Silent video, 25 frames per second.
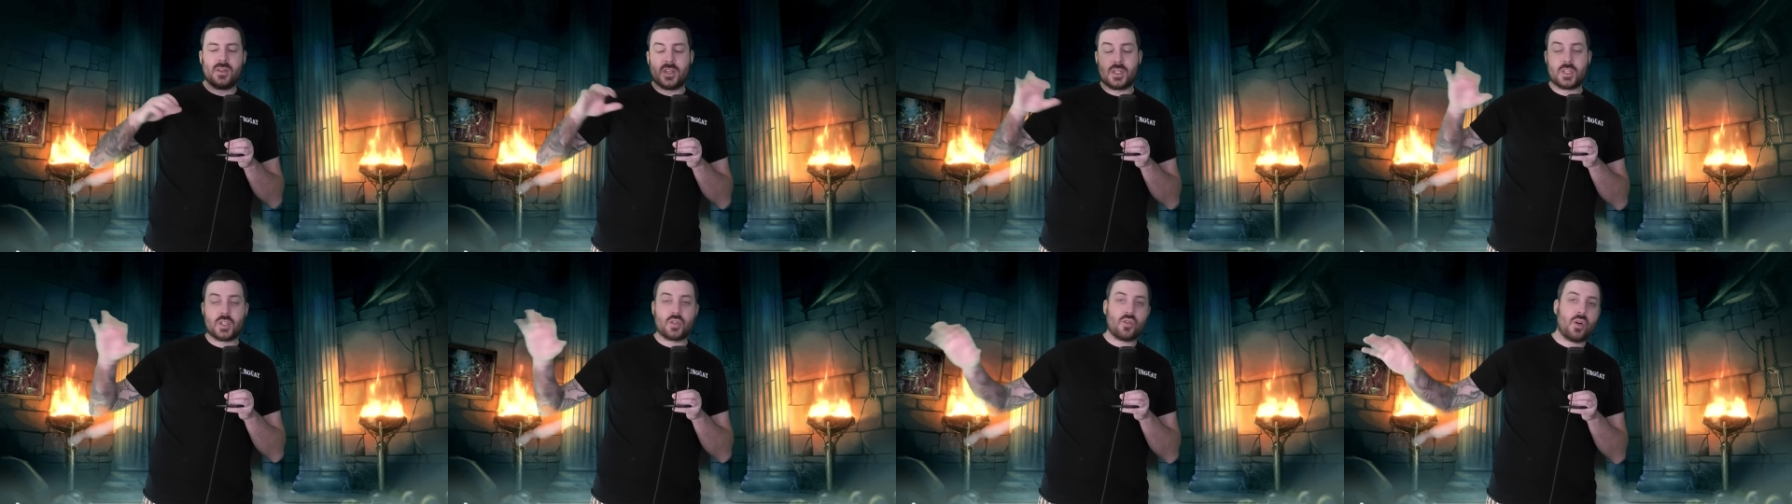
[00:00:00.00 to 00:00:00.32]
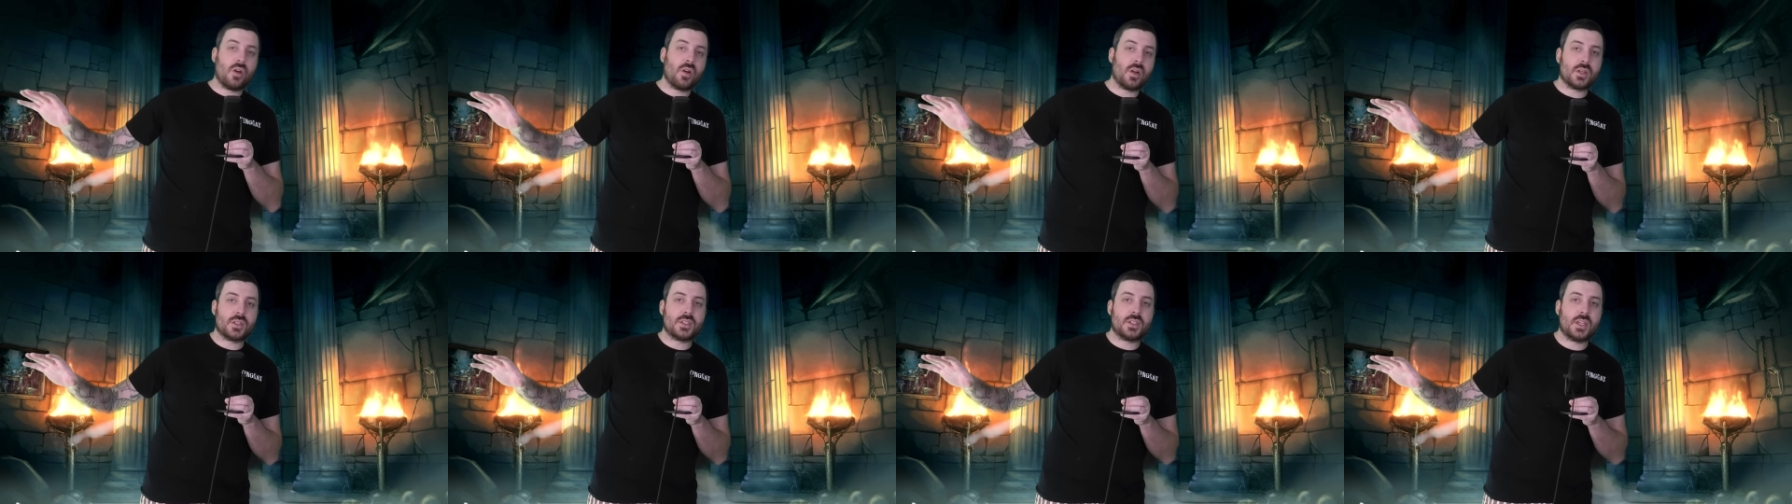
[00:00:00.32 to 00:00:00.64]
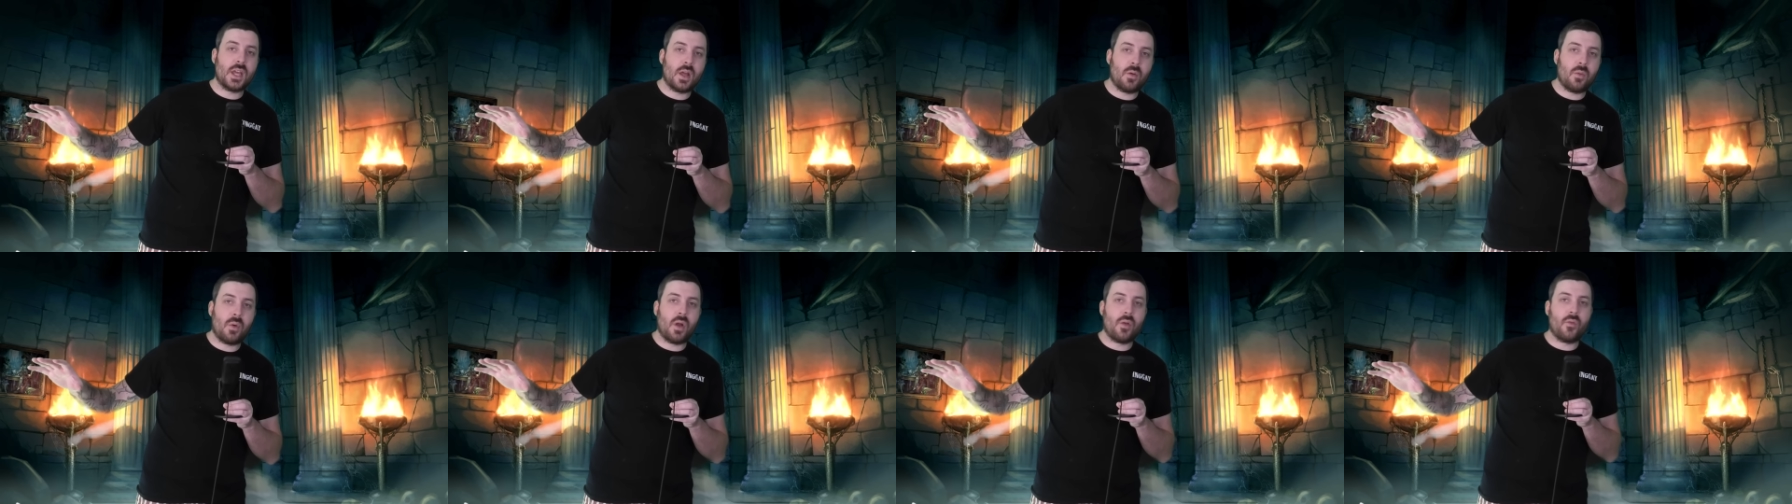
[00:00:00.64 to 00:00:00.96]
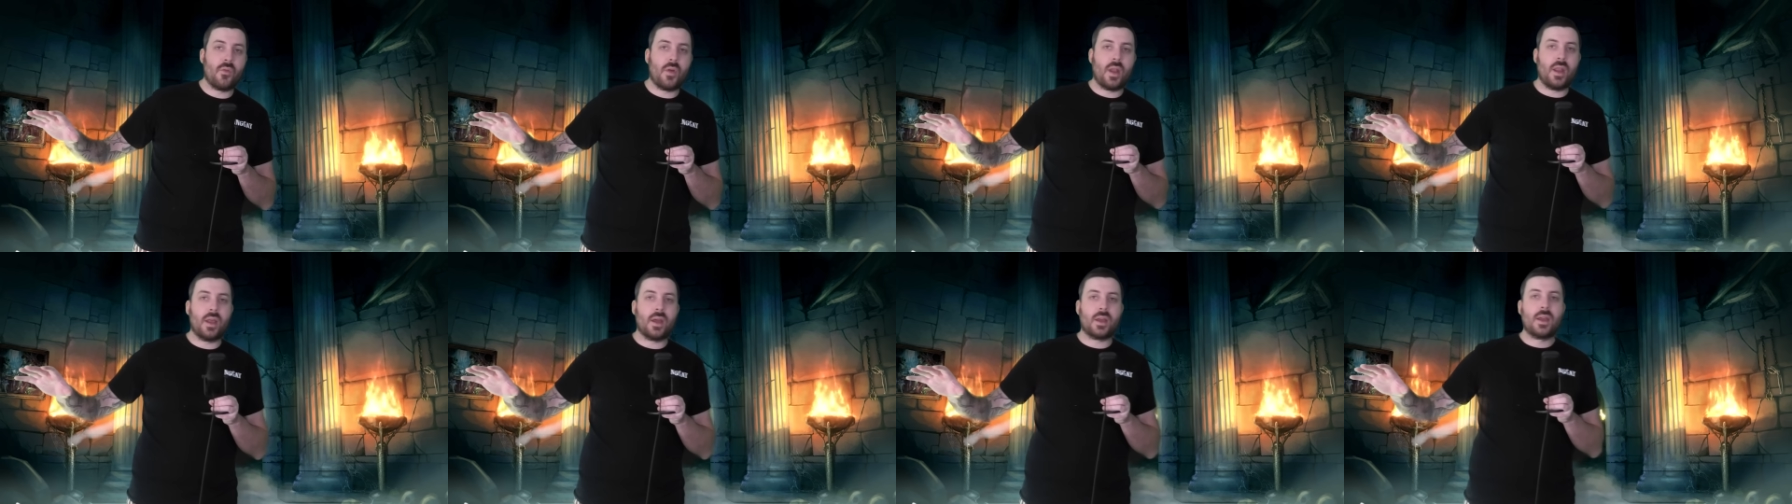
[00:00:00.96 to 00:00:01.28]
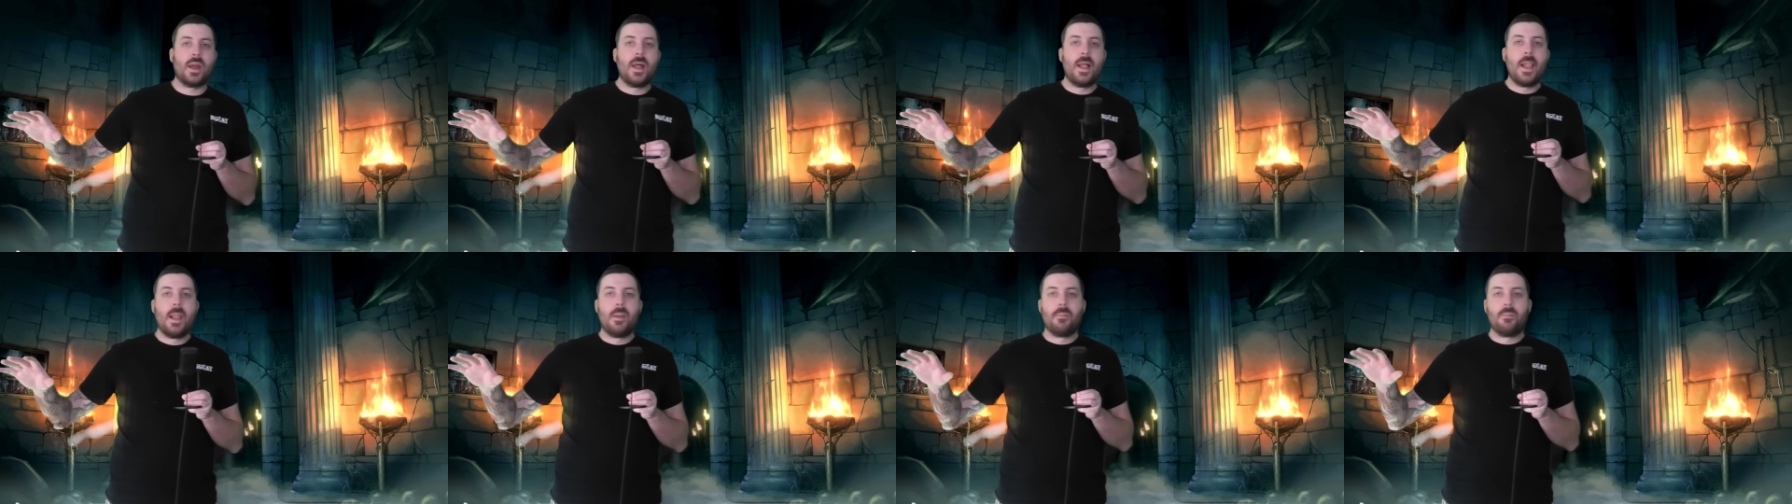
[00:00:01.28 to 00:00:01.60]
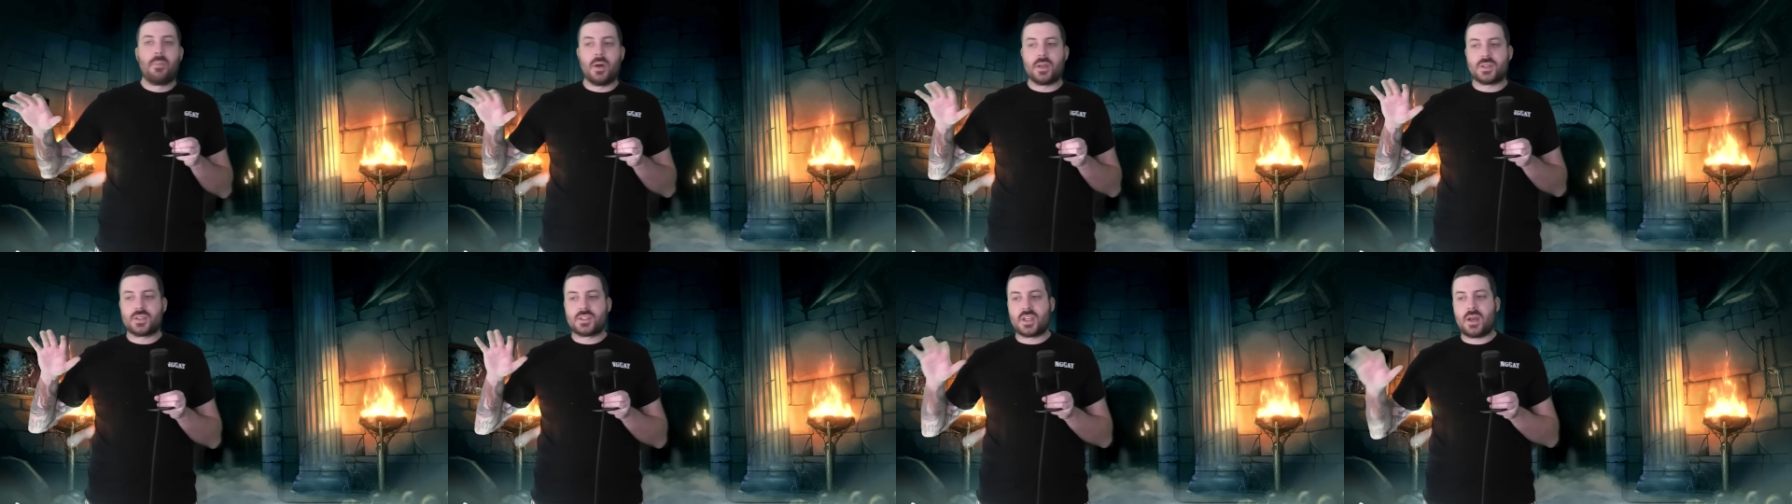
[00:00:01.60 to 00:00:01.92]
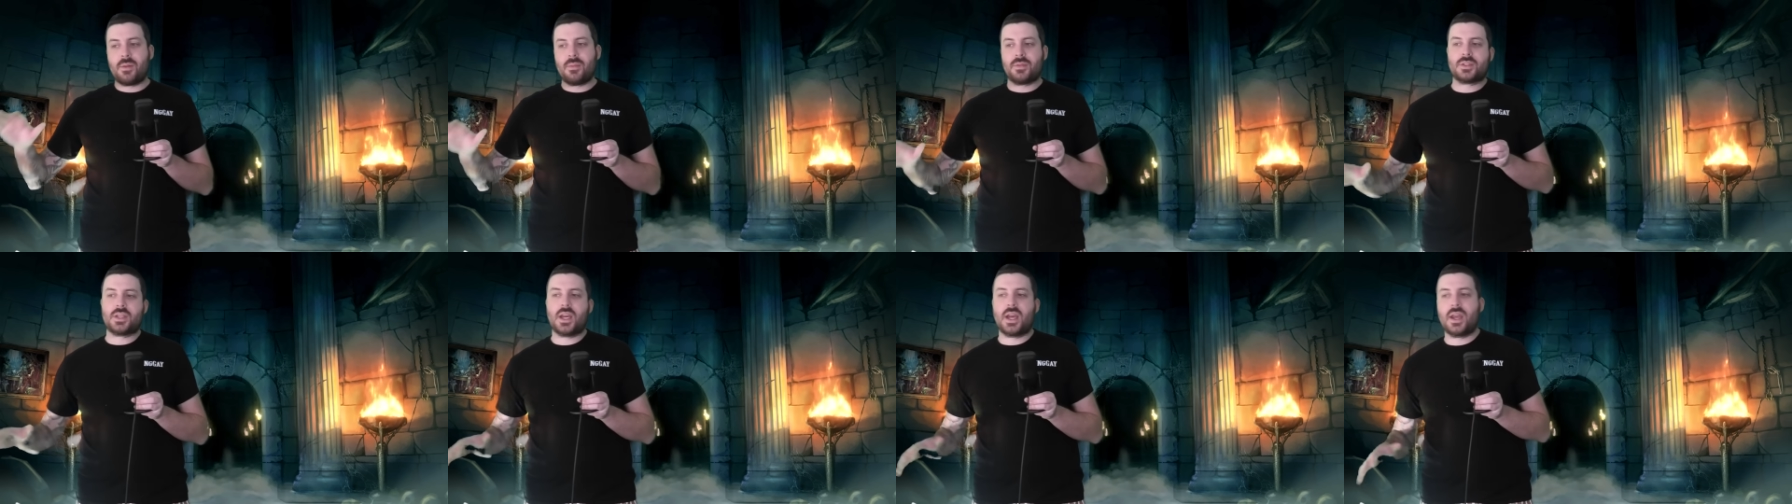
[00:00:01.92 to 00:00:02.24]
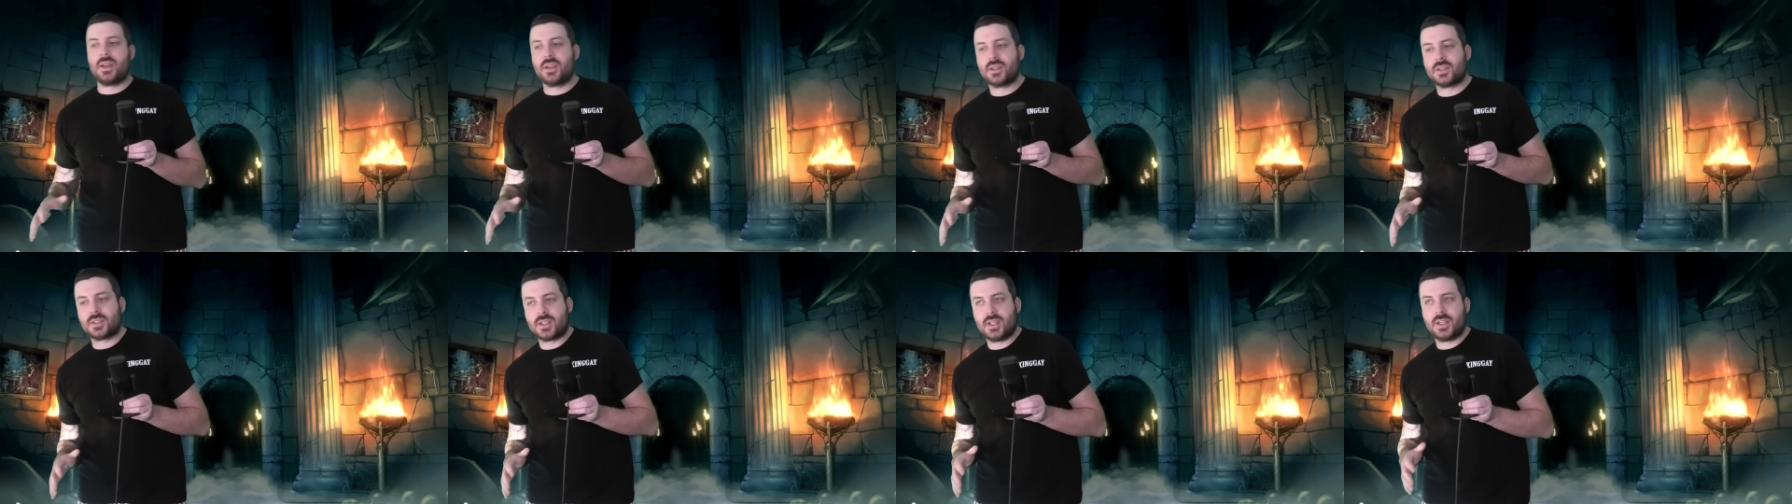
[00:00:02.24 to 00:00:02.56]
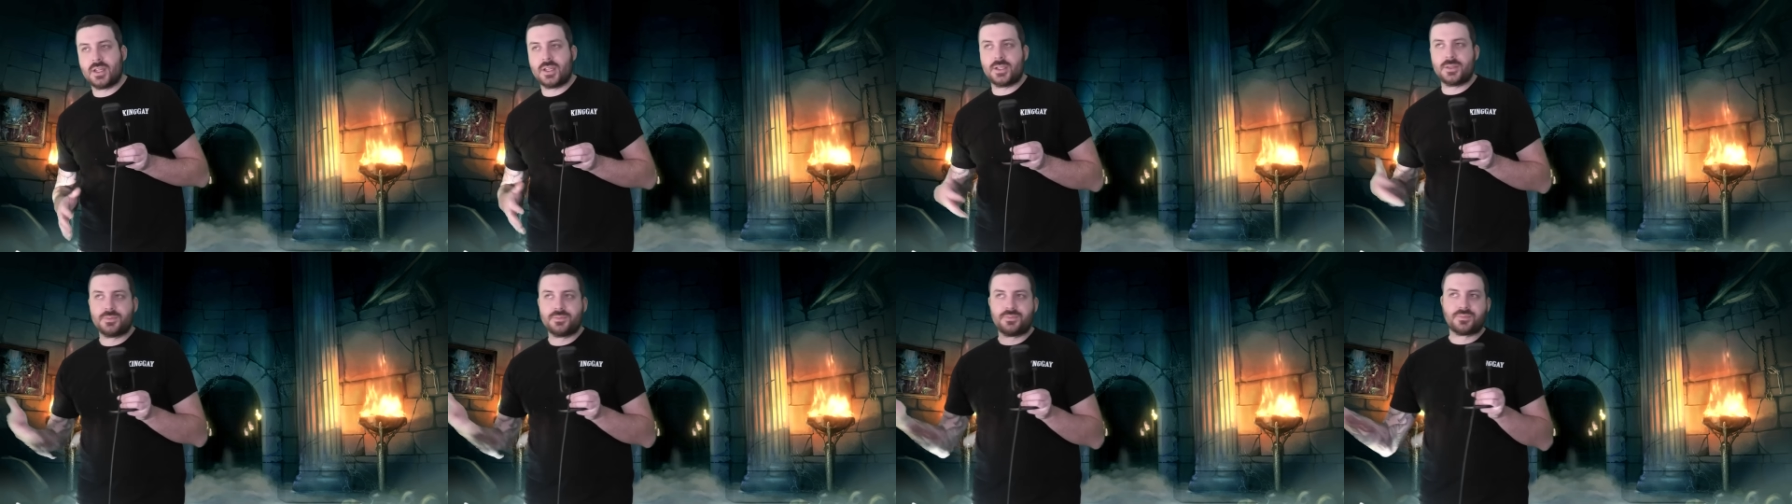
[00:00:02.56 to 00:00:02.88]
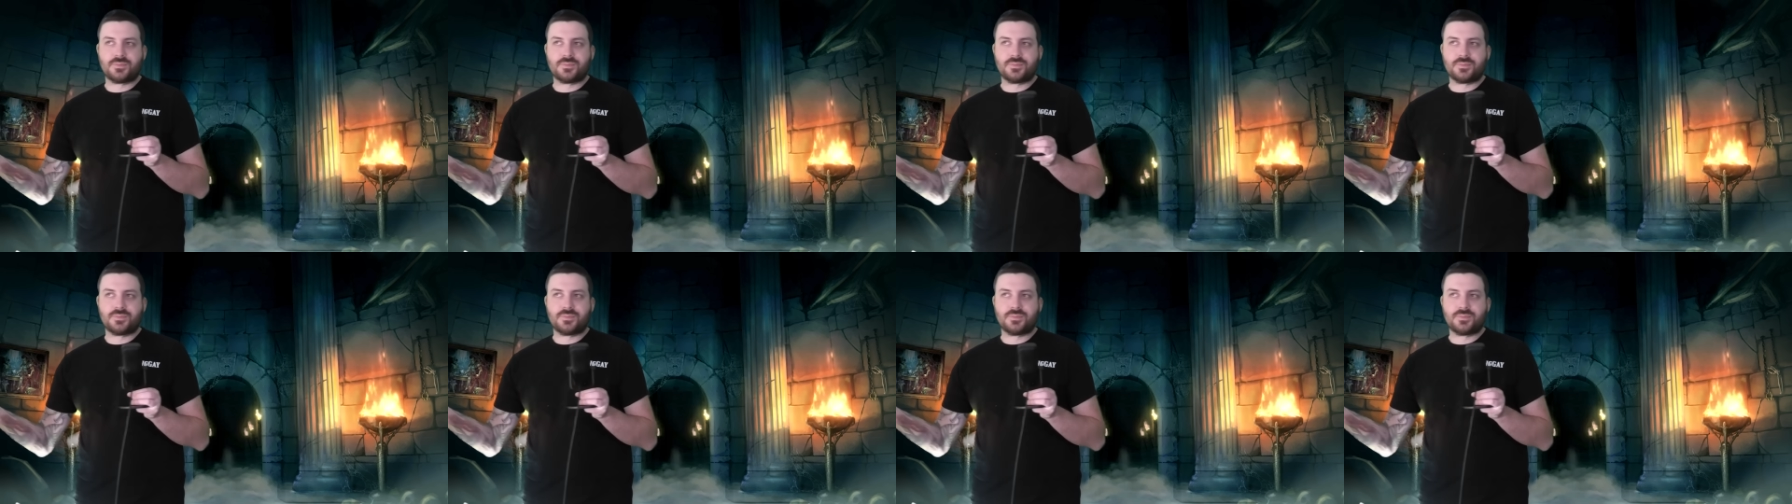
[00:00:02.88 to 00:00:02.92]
the strongest tier 1 relic, but simultaneously,